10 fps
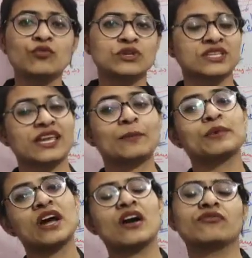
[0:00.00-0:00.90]
was kept
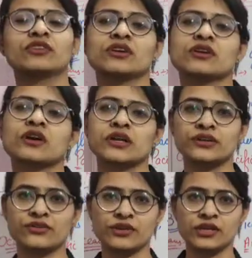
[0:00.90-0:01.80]
after a
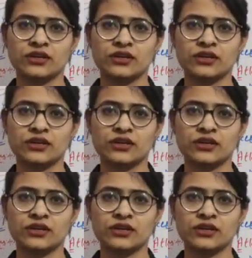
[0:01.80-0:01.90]
country.